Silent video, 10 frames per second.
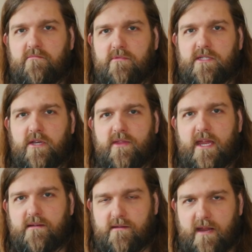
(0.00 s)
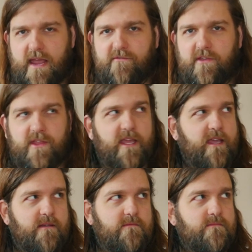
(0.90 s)
so that
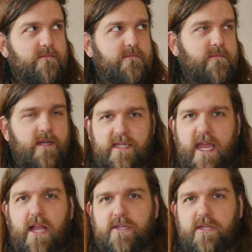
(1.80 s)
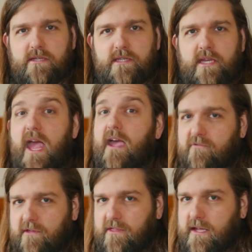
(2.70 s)
everything attaches to
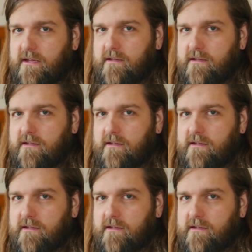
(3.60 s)
everything.